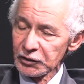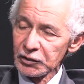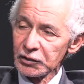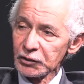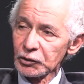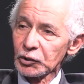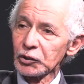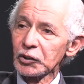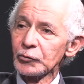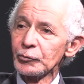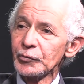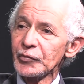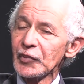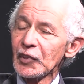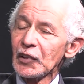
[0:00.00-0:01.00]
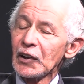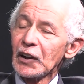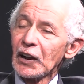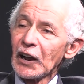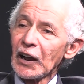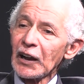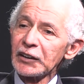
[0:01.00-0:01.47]
look
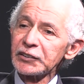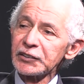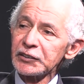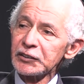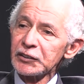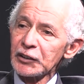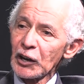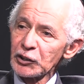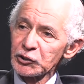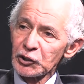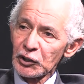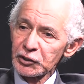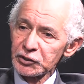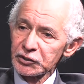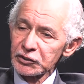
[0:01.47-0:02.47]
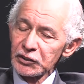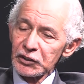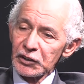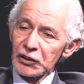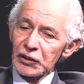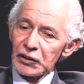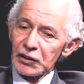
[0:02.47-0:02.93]
at not just
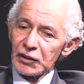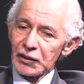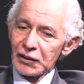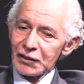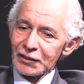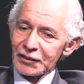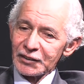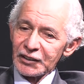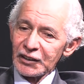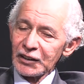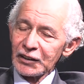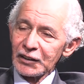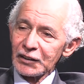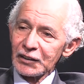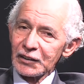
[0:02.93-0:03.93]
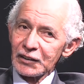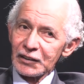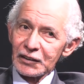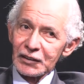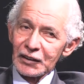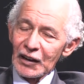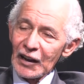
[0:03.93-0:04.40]
the
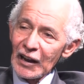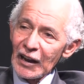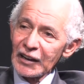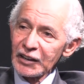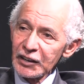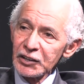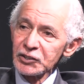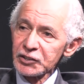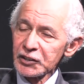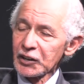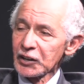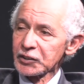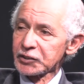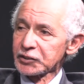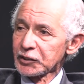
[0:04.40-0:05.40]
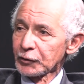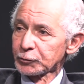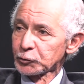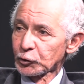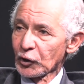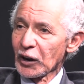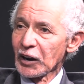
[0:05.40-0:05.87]
high incidences of
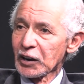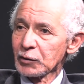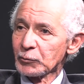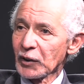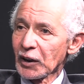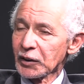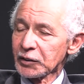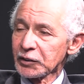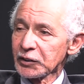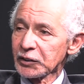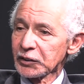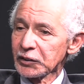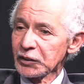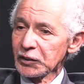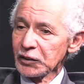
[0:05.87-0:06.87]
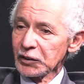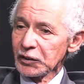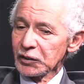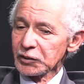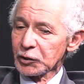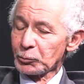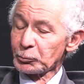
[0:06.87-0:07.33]
crime and the
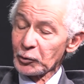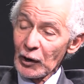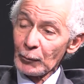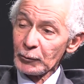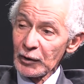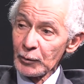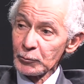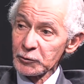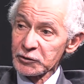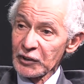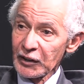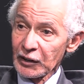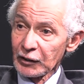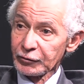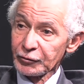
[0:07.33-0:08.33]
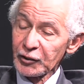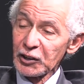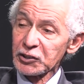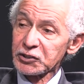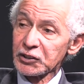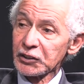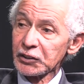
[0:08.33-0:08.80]
problems that are
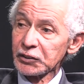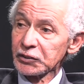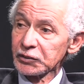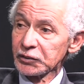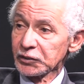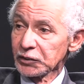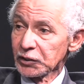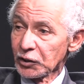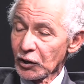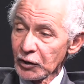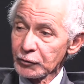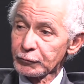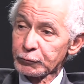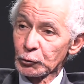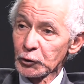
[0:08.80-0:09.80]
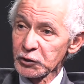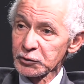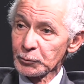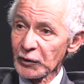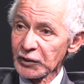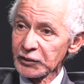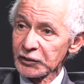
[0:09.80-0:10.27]
facing law
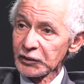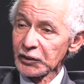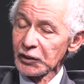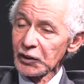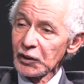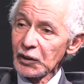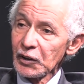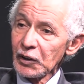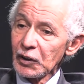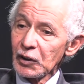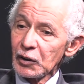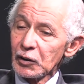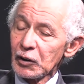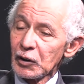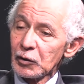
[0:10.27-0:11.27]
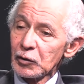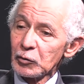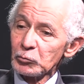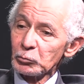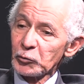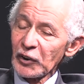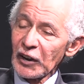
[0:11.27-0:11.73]
enforcement.
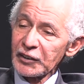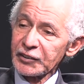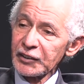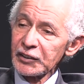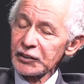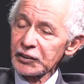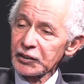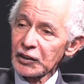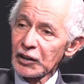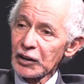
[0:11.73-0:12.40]
But I think